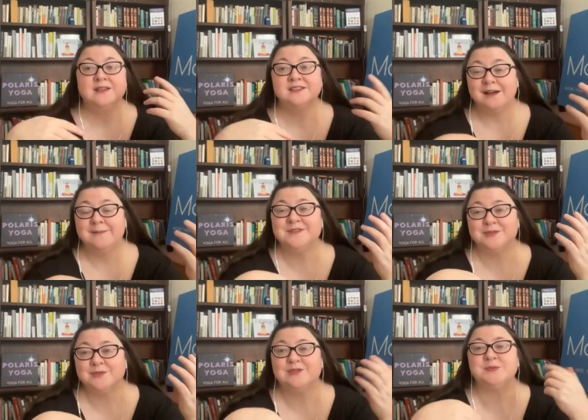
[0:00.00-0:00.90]
some
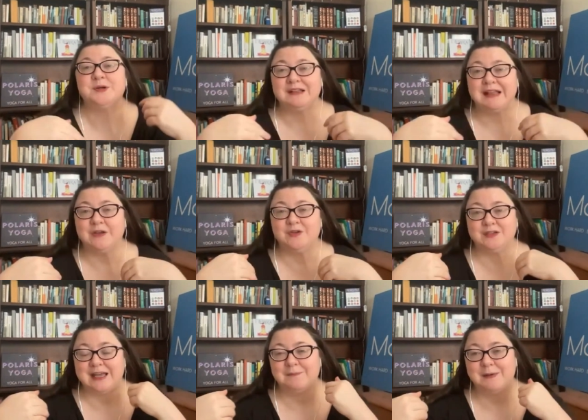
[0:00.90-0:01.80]
schools will allow you to
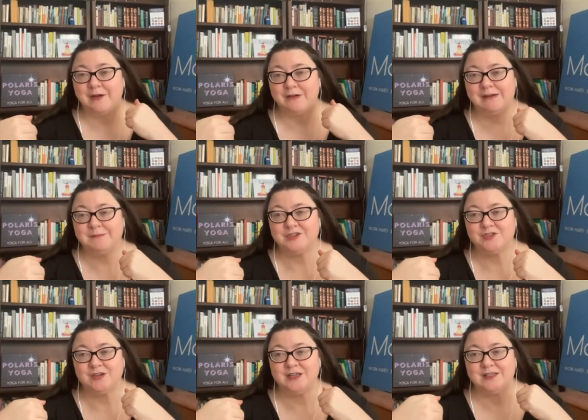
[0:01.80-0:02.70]
take
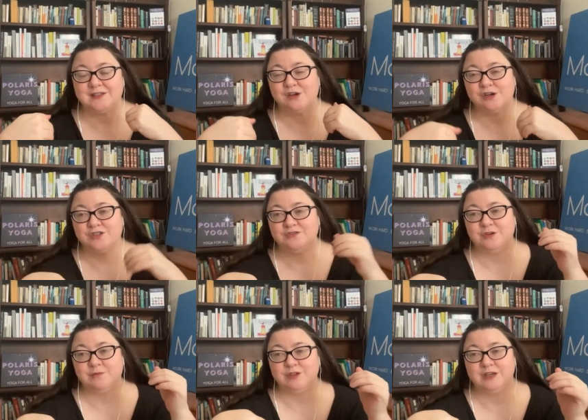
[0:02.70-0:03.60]
biochemistry as long as you've
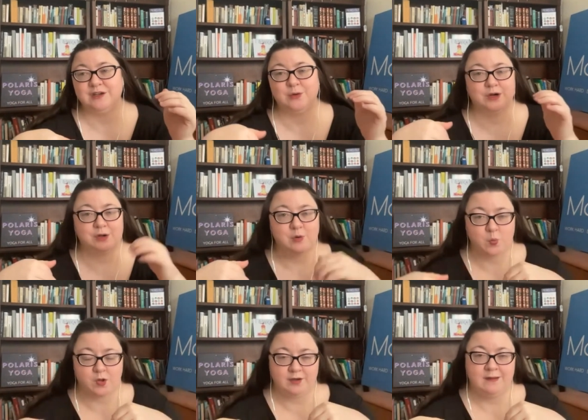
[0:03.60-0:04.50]
completed Orgo
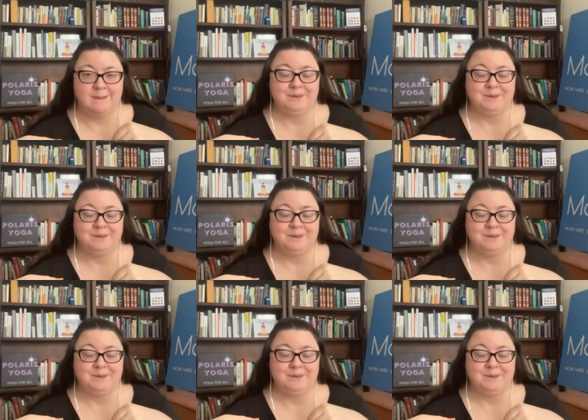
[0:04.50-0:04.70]
one